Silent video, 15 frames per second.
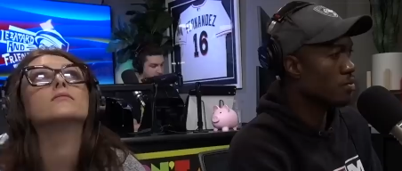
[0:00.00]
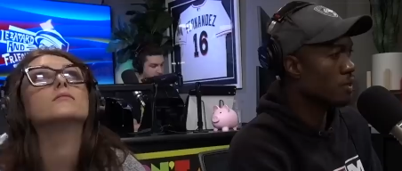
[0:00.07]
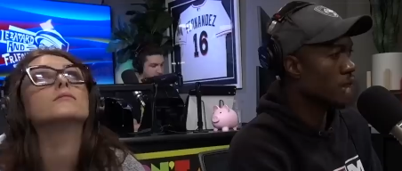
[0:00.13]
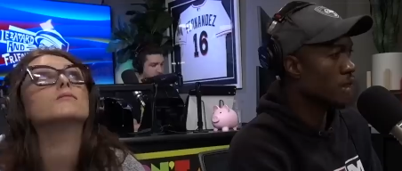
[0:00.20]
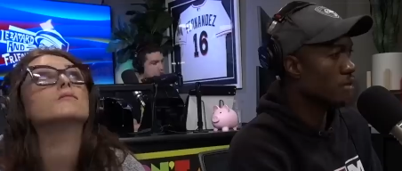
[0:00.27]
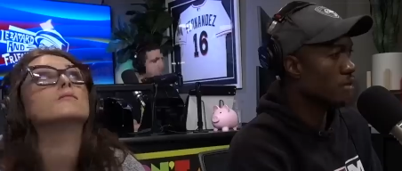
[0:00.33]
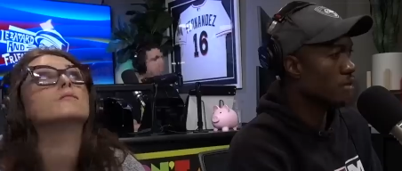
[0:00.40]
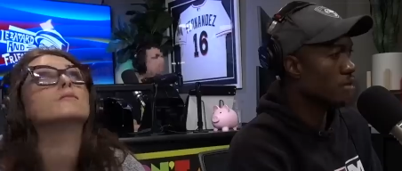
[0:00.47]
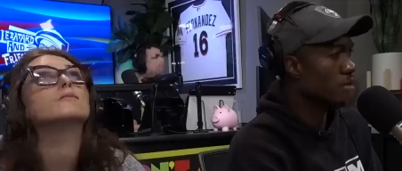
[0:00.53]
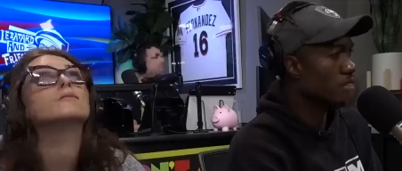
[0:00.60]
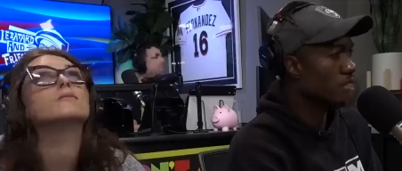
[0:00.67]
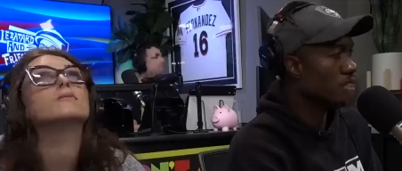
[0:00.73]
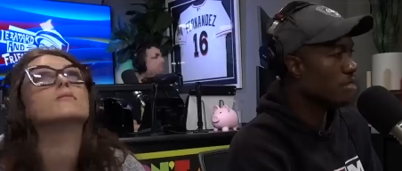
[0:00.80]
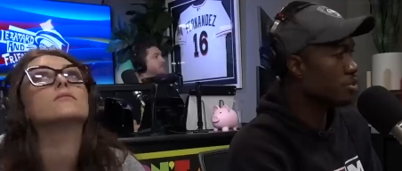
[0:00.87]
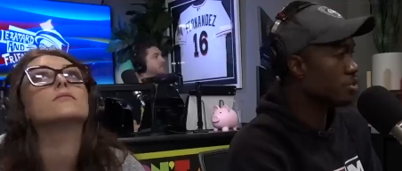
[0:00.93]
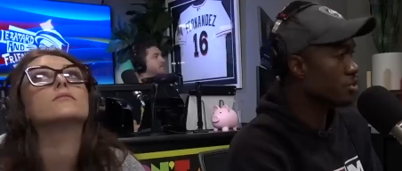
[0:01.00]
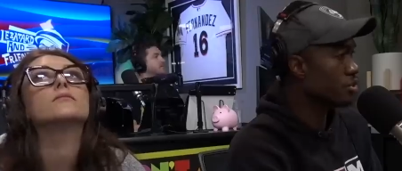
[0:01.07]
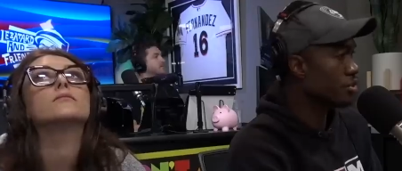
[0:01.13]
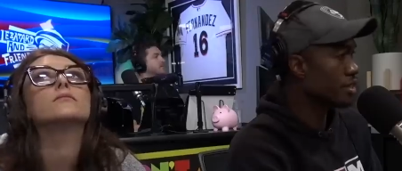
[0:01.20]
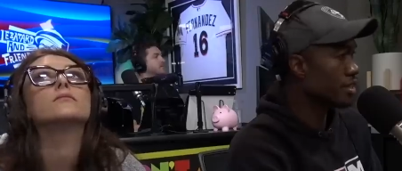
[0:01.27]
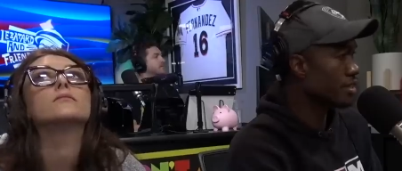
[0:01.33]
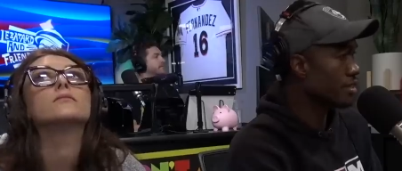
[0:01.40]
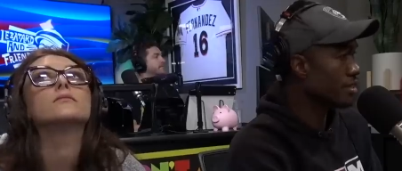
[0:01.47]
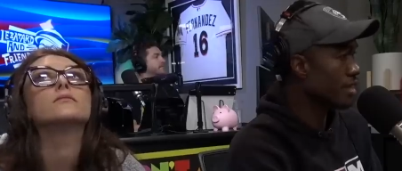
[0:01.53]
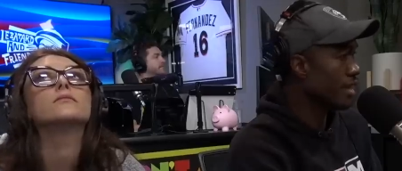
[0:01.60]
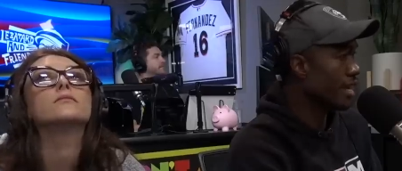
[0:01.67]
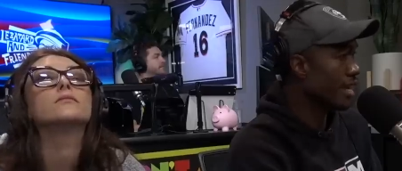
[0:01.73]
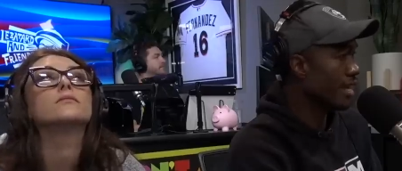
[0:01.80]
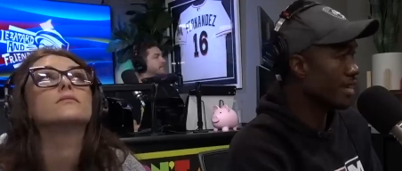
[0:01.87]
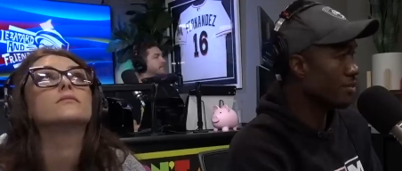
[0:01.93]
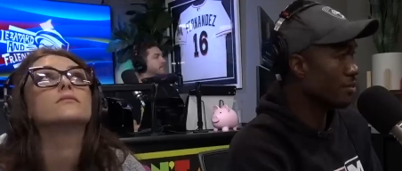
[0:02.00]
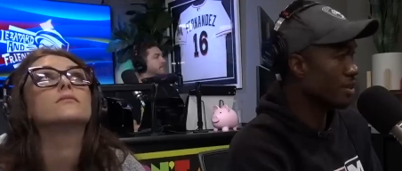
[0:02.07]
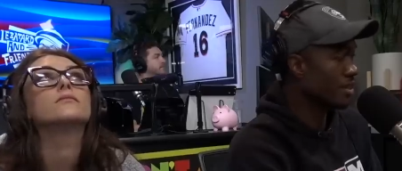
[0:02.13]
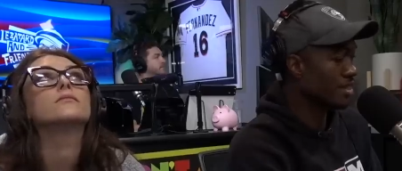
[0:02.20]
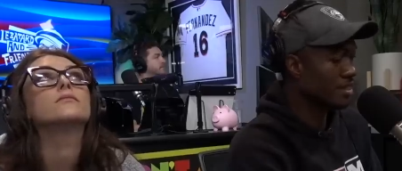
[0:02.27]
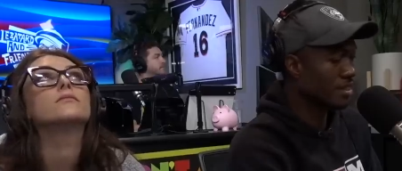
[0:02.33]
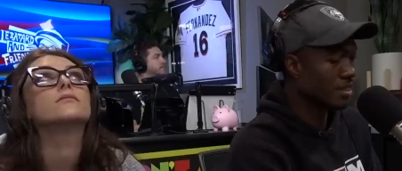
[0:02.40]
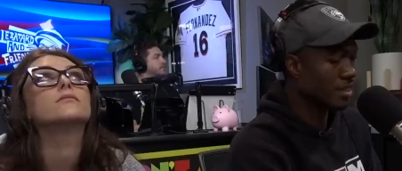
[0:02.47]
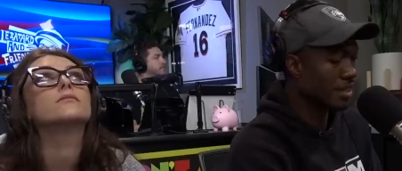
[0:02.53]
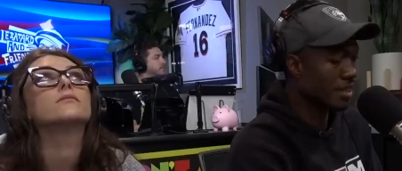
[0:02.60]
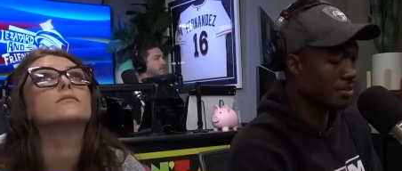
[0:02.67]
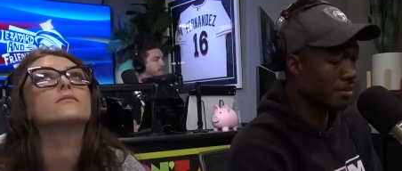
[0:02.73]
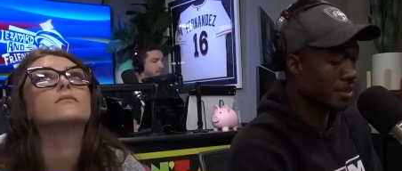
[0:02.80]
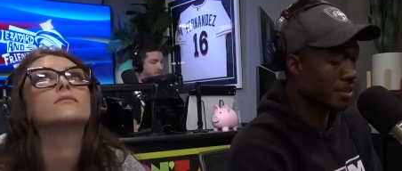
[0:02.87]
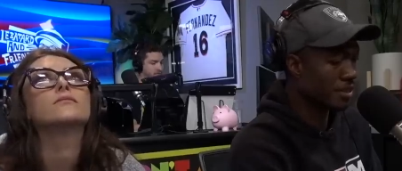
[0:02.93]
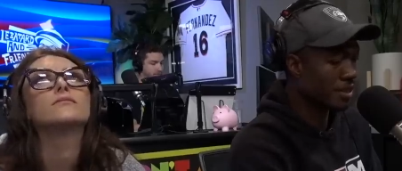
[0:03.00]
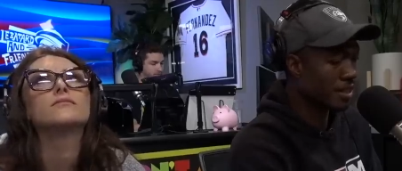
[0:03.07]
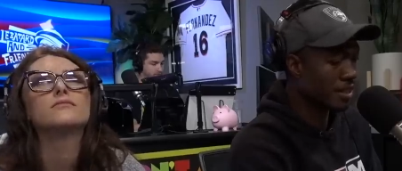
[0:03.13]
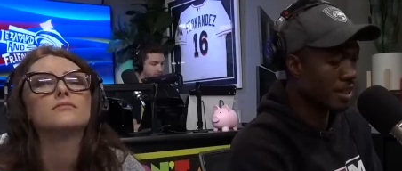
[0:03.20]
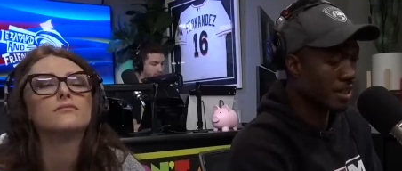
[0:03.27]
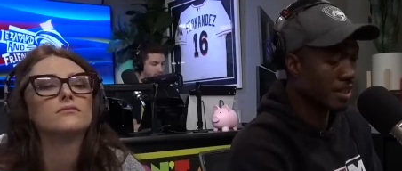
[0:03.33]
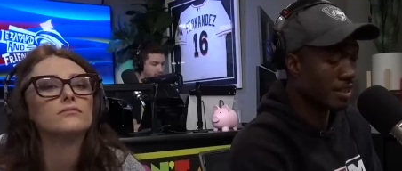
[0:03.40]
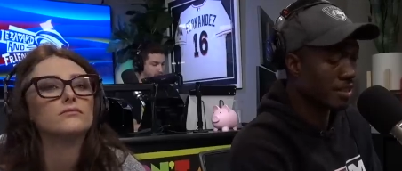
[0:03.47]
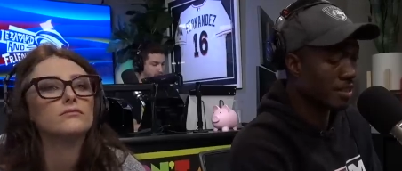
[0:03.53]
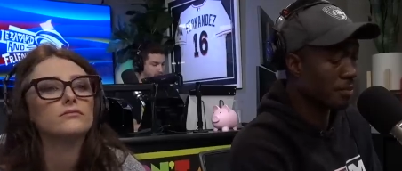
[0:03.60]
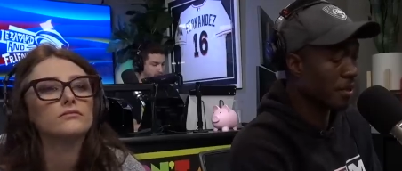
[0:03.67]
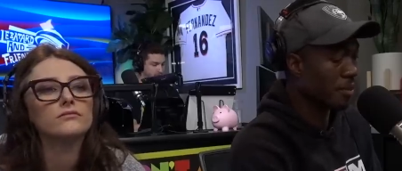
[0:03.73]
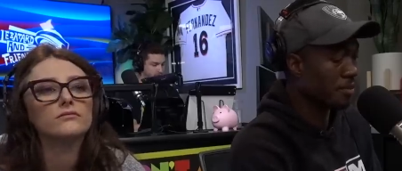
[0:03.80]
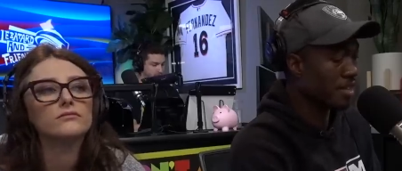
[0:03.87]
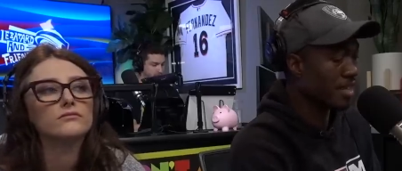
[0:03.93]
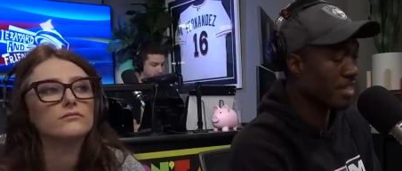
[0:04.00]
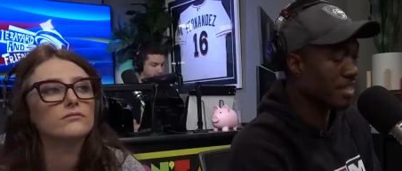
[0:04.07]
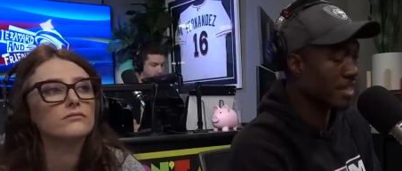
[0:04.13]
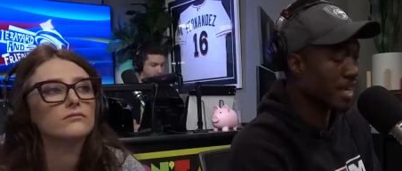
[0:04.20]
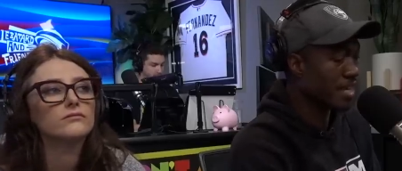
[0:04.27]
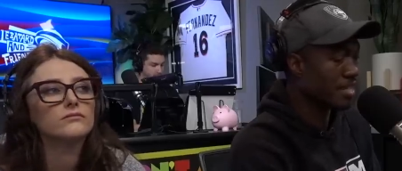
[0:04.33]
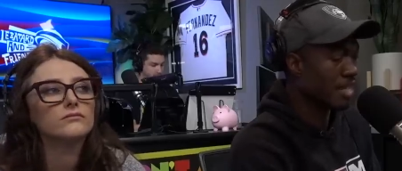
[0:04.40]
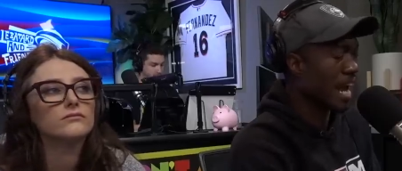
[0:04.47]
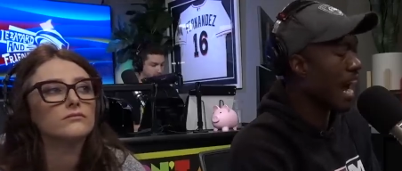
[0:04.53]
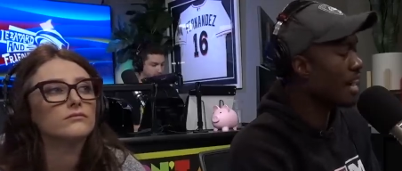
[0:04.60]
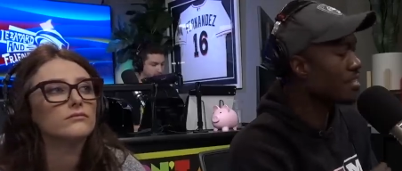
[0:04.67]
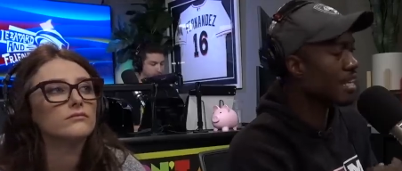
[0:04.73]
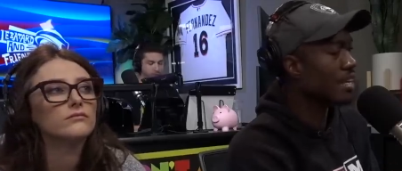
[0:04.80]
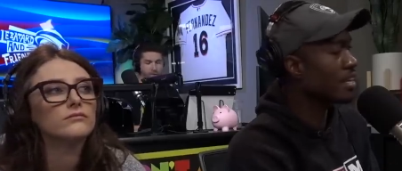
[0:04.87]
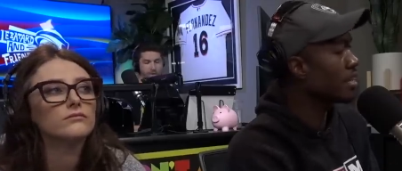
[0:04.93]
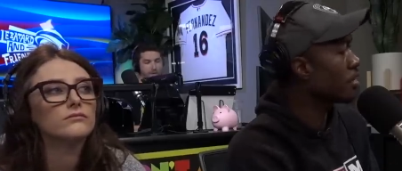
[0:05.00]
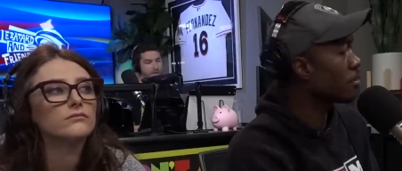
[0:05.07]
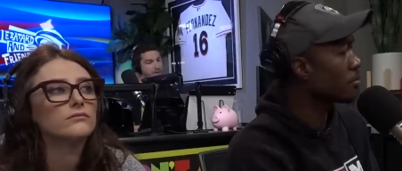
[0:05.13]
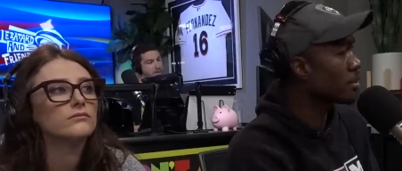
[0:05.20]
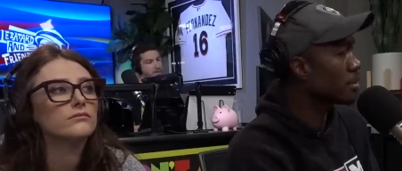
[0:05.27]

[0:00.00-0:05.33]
Speaker 1: after the teachers union and wanting yeah. to get rid of the uh, Department of Education. How is that going to help?